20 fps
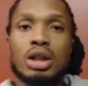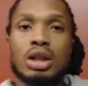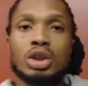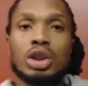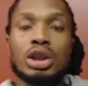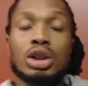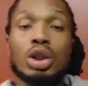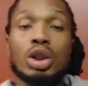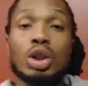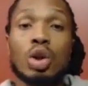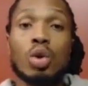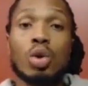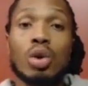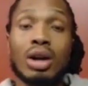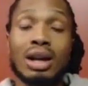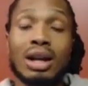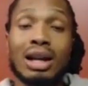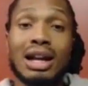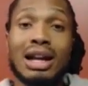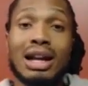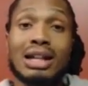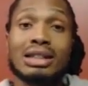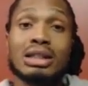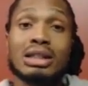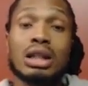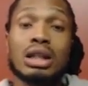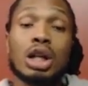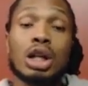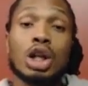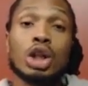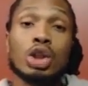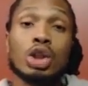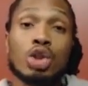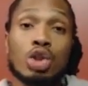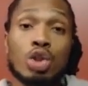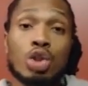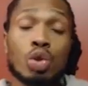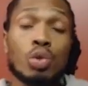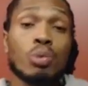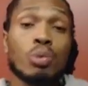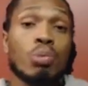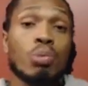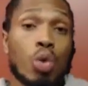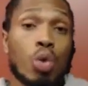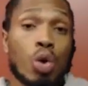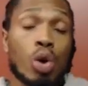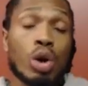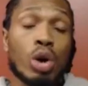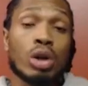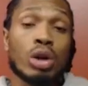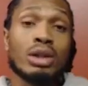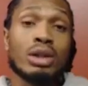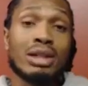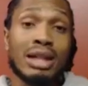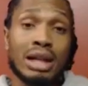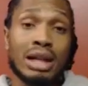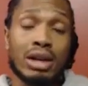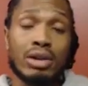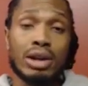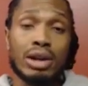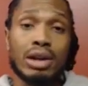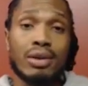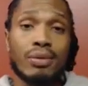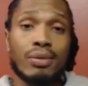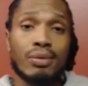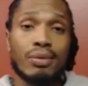just the lower class consumed more dairy.